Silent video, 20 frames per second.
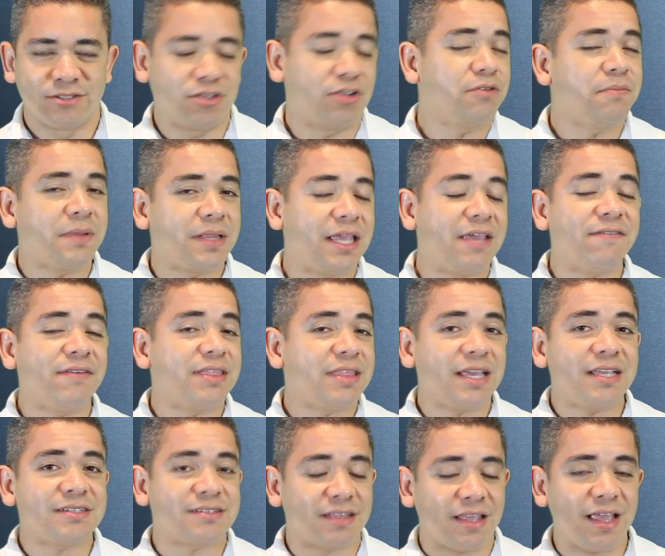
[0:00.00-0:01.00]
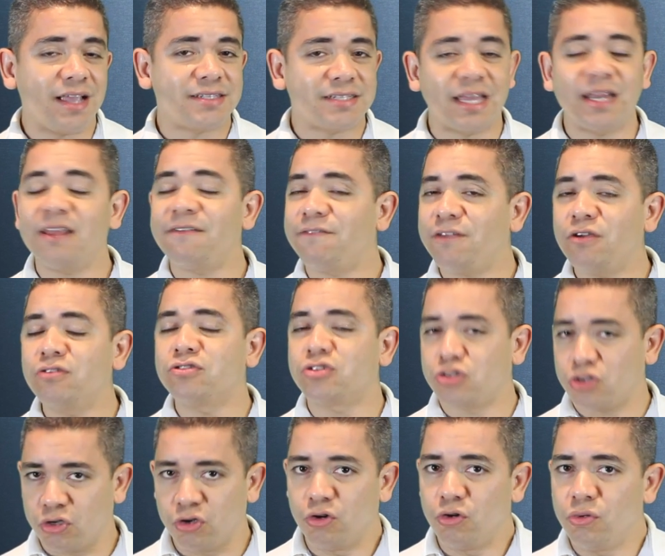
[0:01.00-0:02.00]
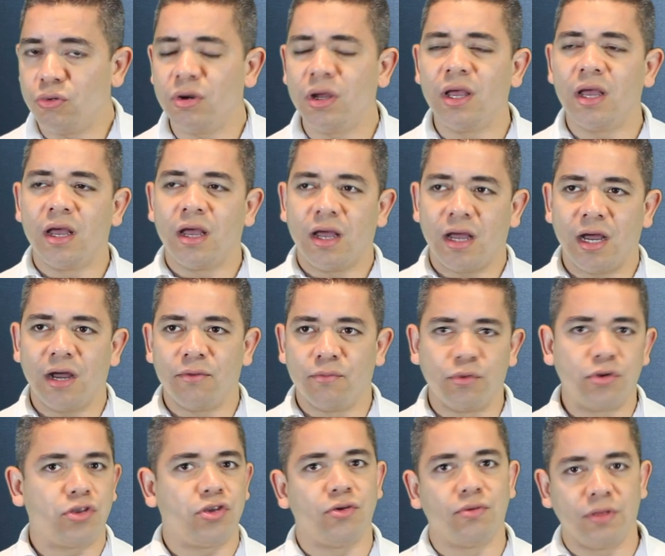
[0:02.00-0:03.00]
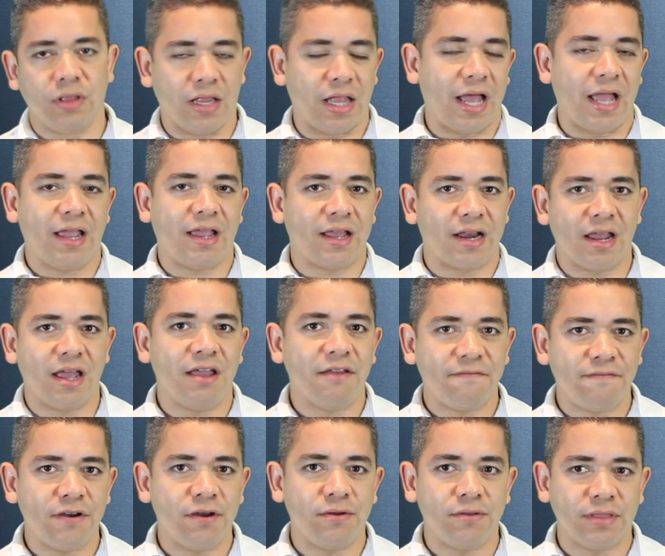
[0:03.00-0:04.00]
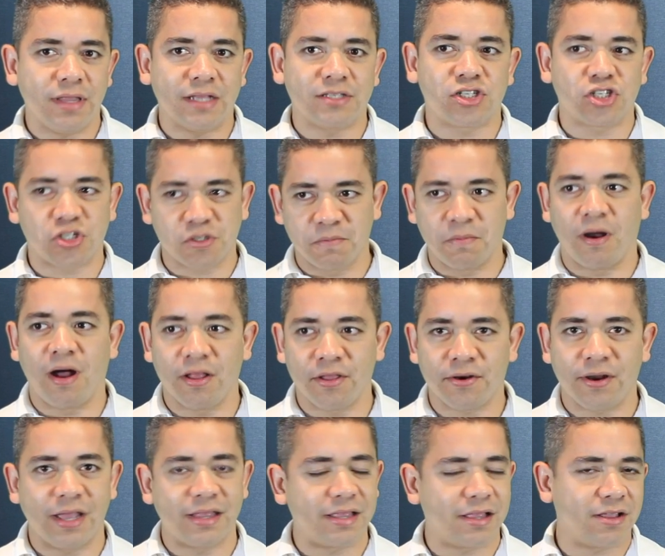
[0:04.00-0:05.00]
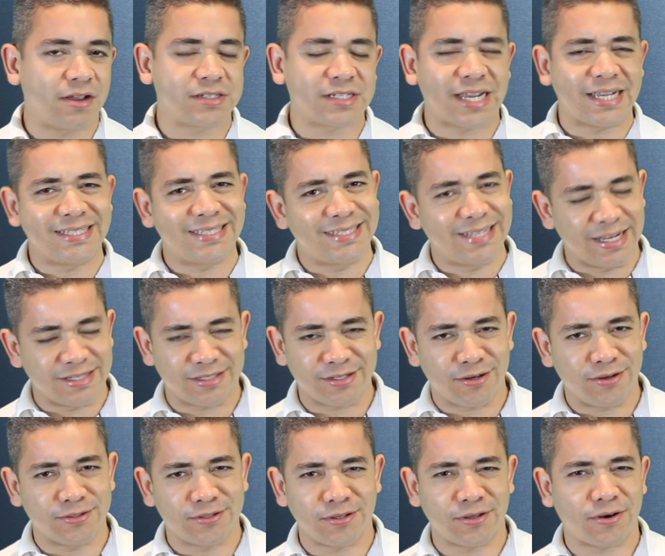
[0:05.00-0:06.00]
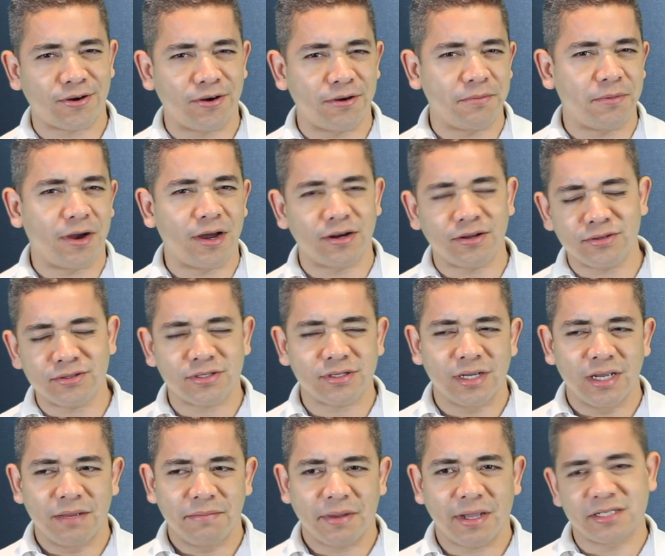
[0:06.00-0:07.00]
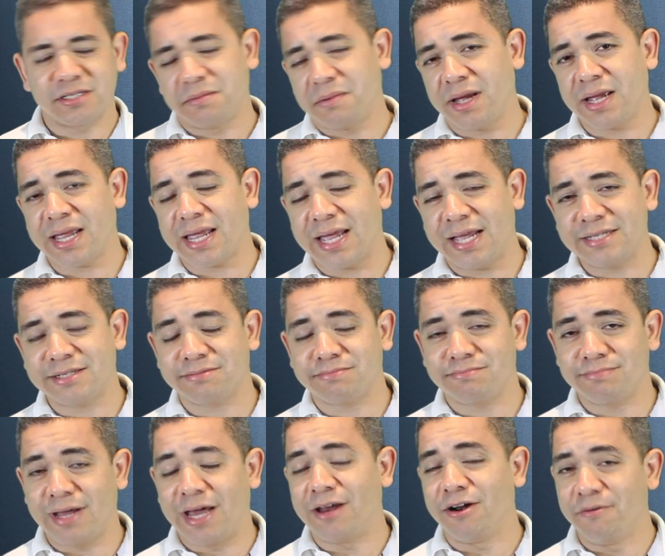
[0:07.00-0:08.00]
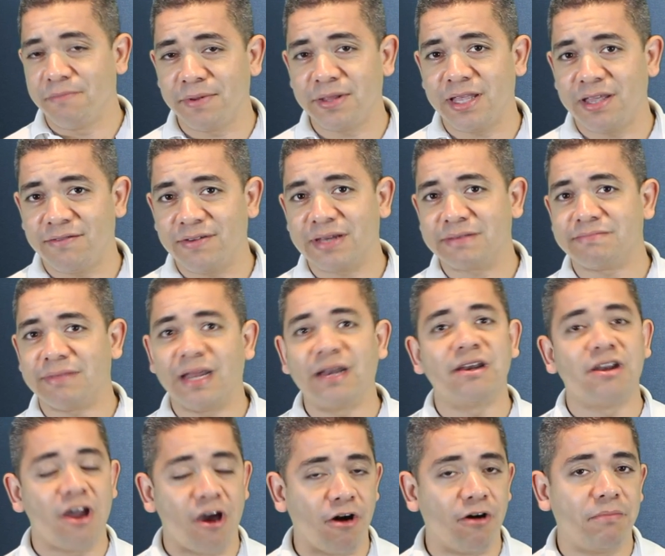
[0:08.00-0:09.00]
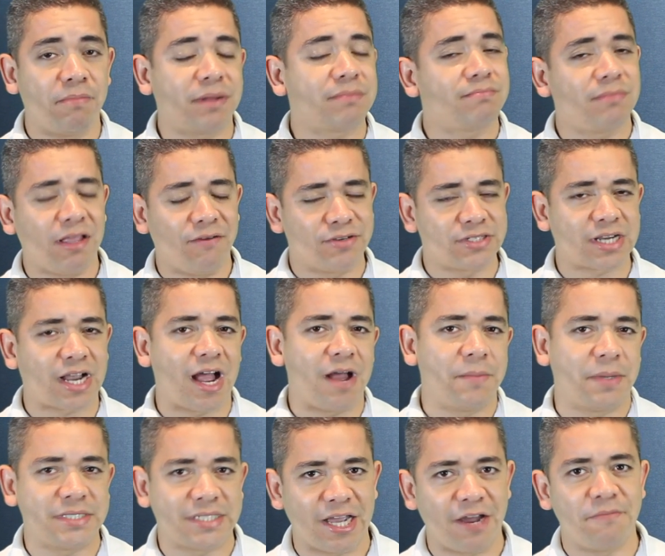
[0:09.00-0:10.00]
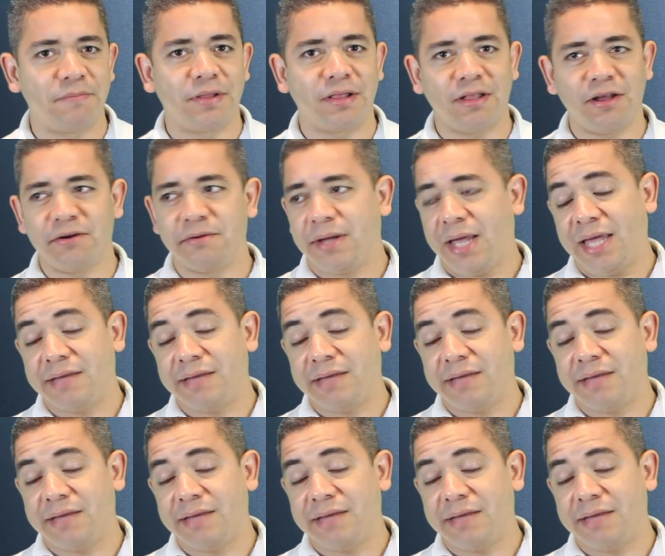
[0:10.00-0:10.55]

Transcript: Do you believe in these leaks? And if you do, uh, would you like an iPhone that's smaller and that looks identical to the current models? Because in my case, I don't believe it and no. But leave us a comment down below.